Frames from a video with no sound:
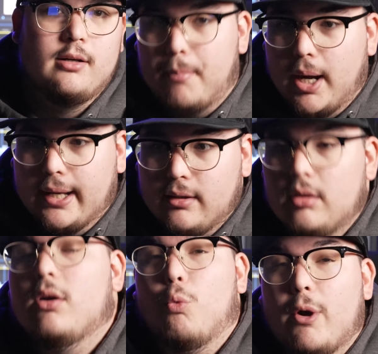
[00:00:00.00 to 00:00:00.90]
But
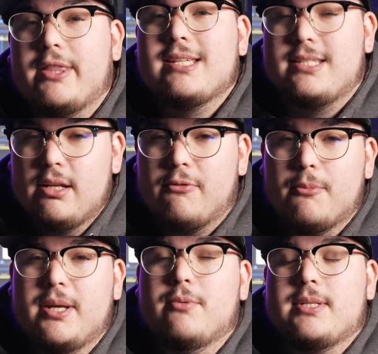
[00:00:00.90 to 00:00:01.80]
what this did for
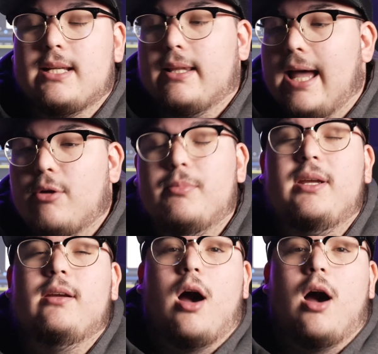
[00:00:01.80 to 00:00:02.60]
me was it allowed me